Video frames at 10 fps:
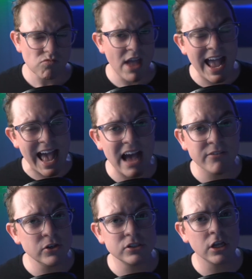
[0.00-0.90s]
I have
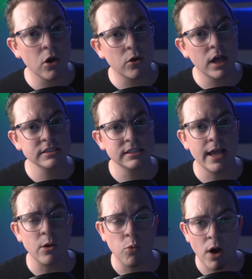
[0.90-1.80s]
used the Godox
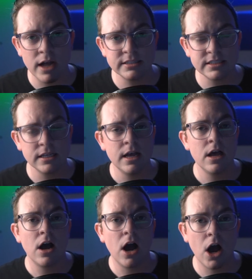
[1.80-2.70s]
light once
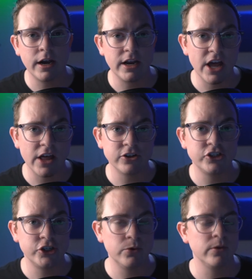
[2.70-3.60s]
on another
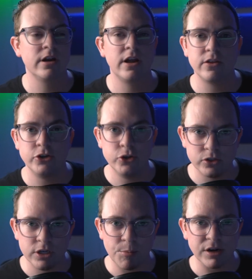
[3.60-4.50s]
shoot with another
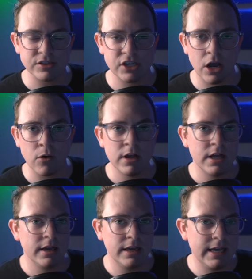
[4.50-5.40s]
YouTuber. So
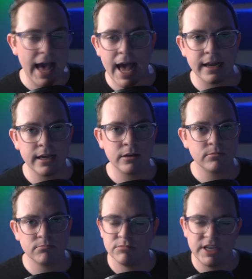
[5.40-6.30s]
he had it.
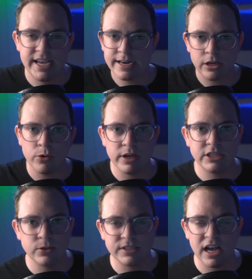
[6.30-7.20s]
He had it going
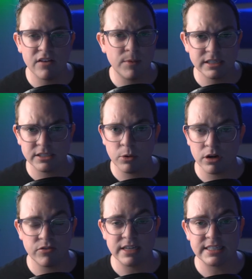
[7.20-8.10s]
into a softbox. It worked
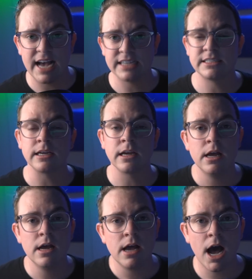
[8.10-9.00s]
fantastic.
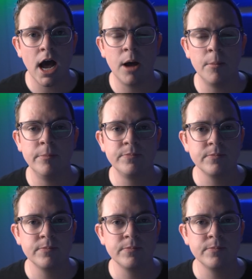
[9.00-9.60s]
And